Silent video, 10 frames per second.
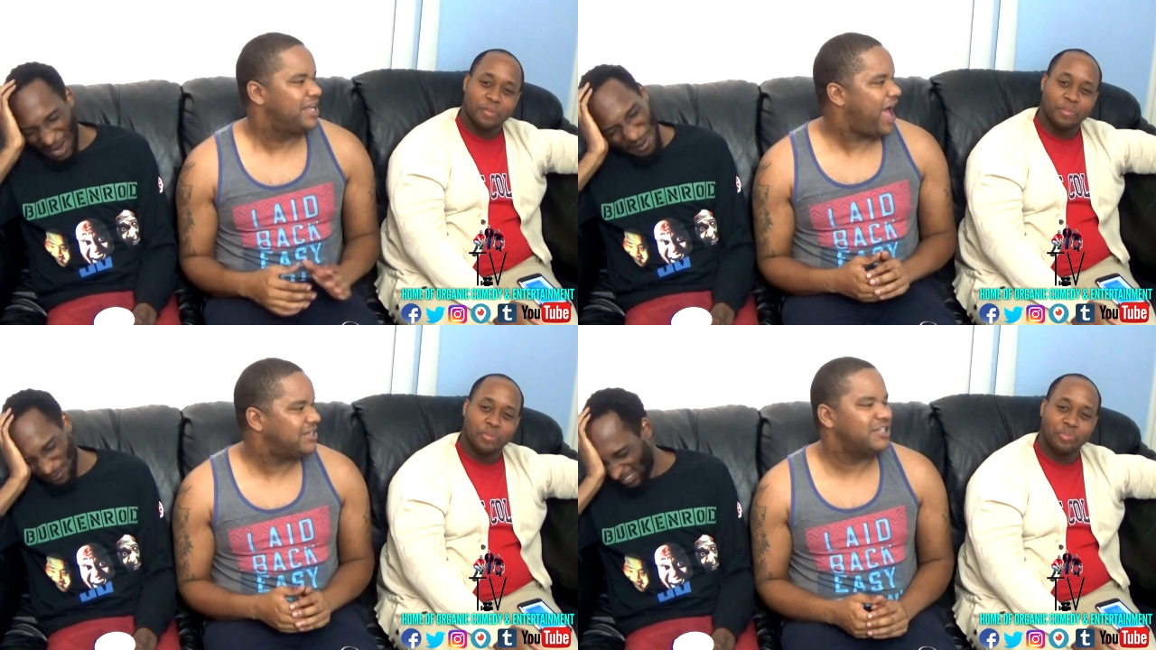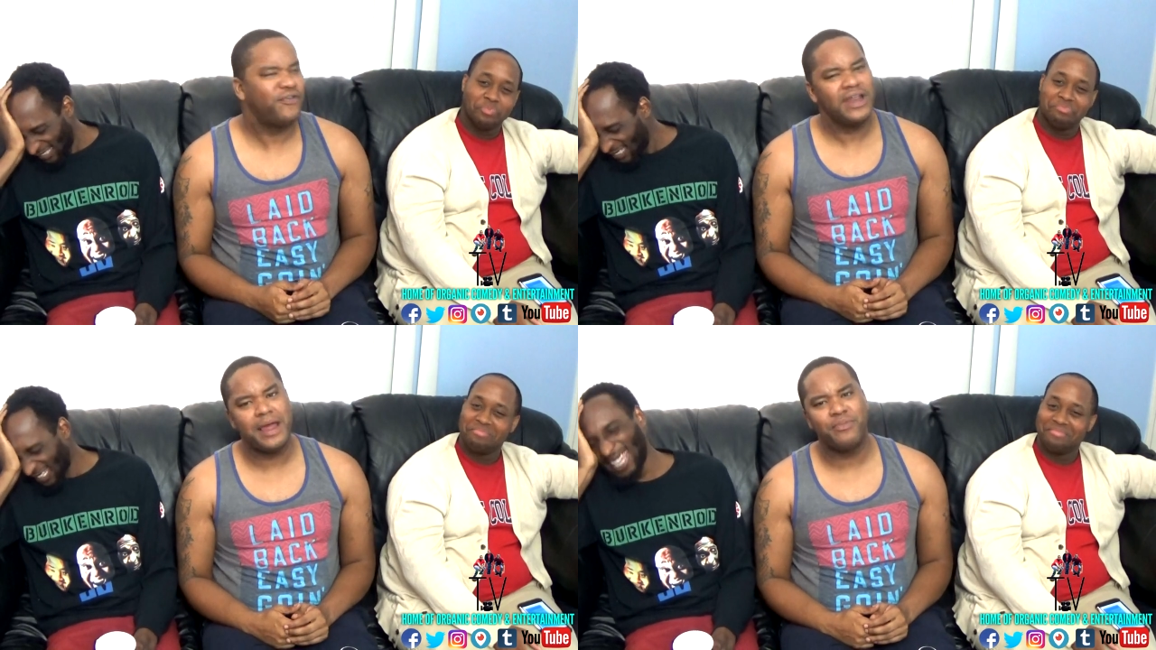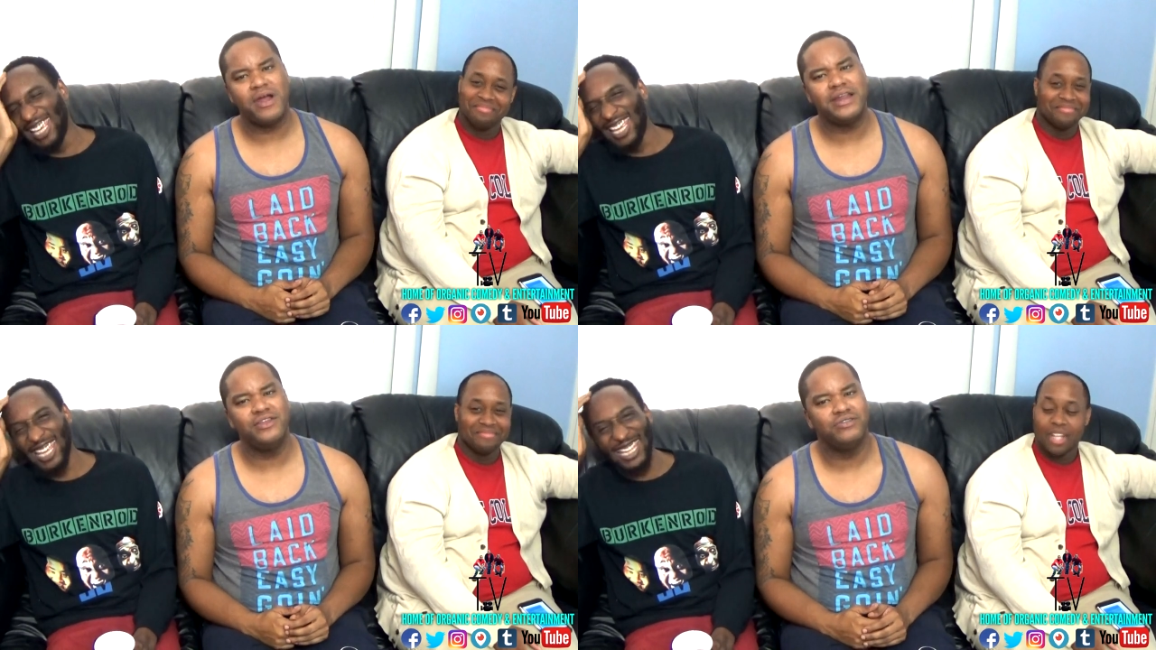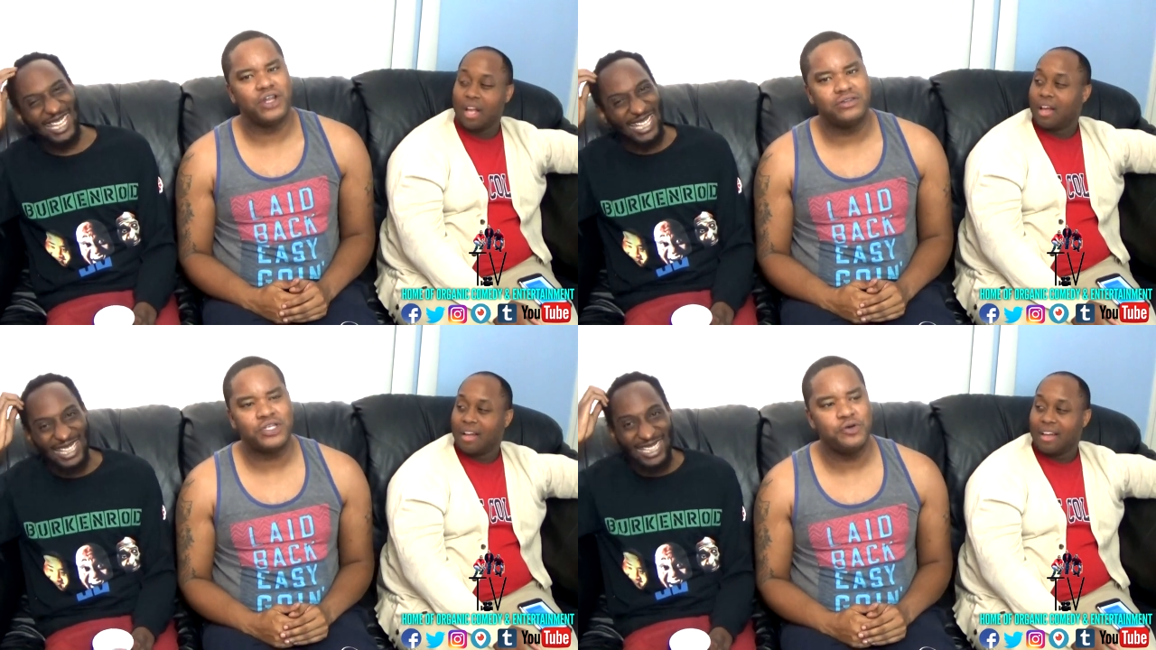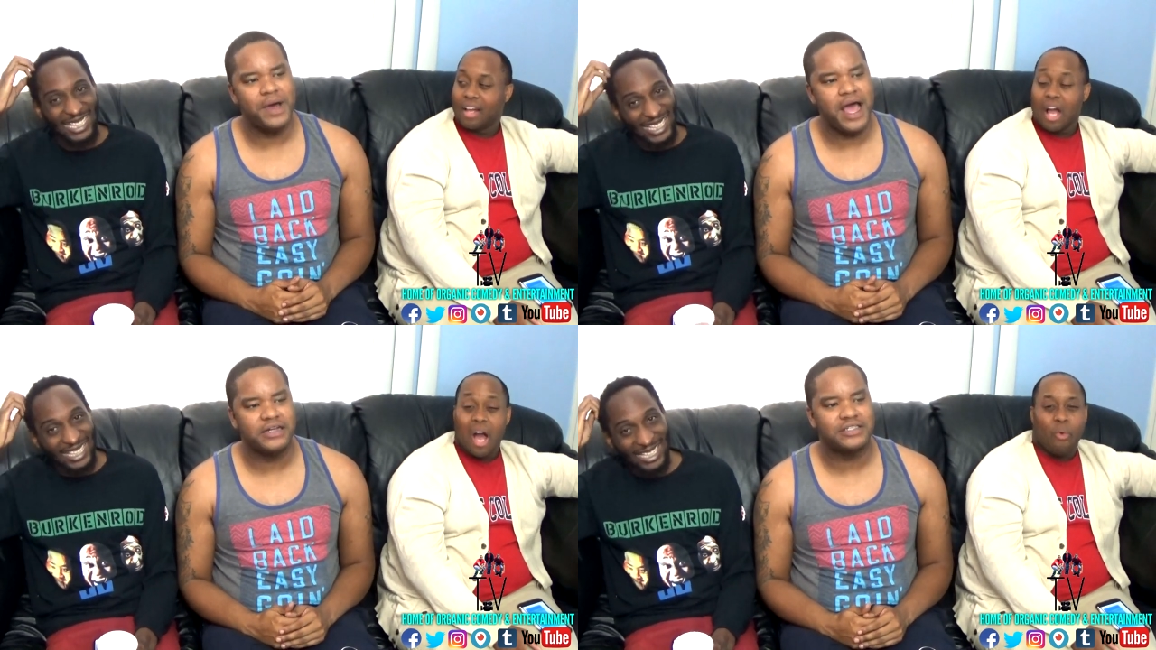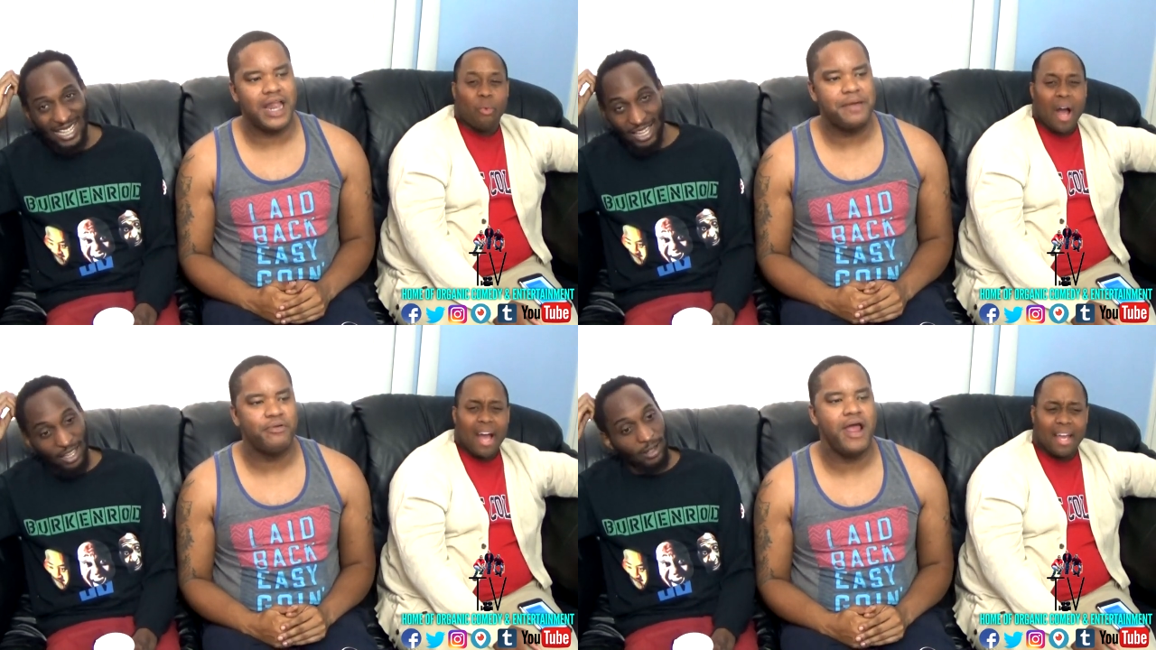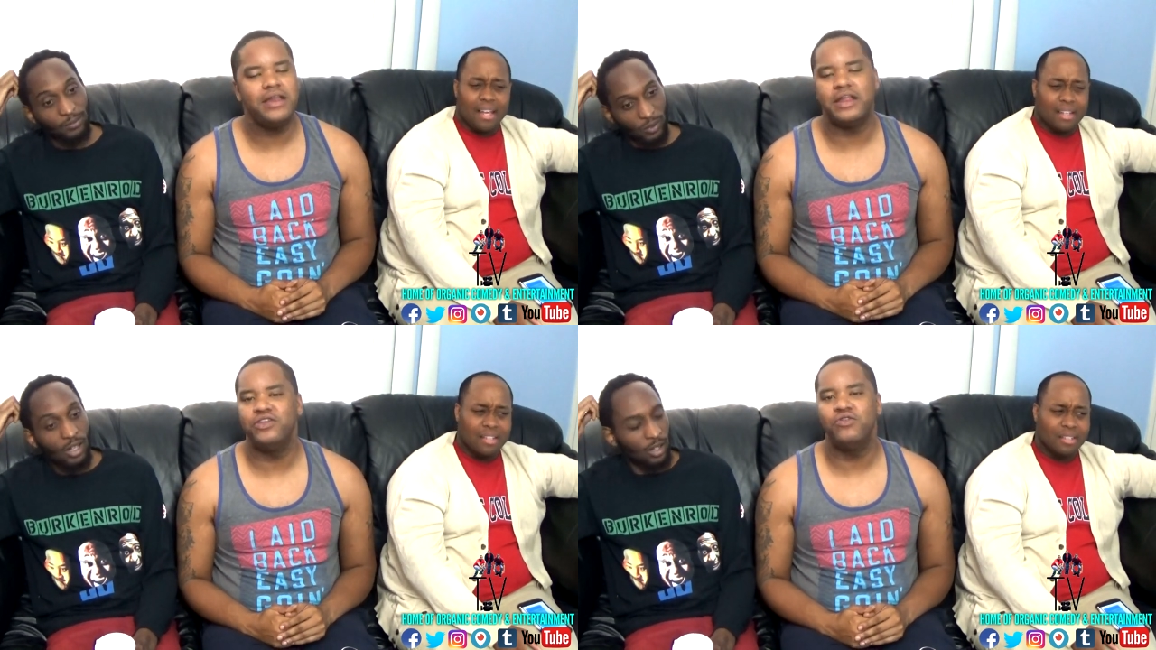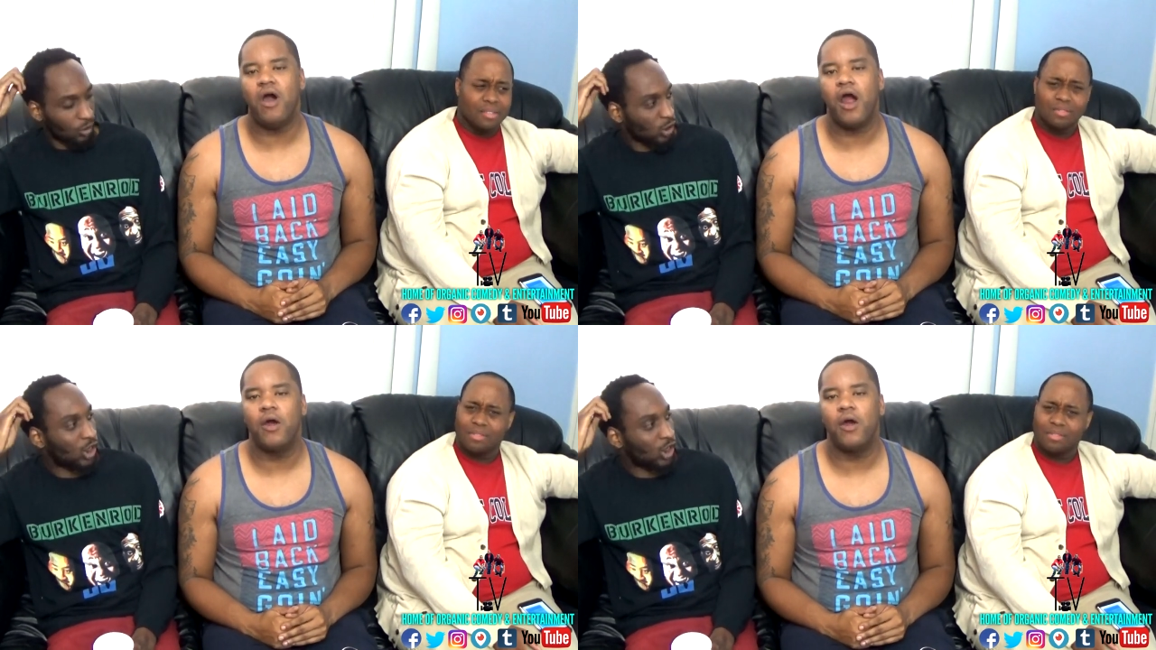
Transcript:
Speaker 1: coming? I just feel like Brandon, you do too much. Like Brandon, you are.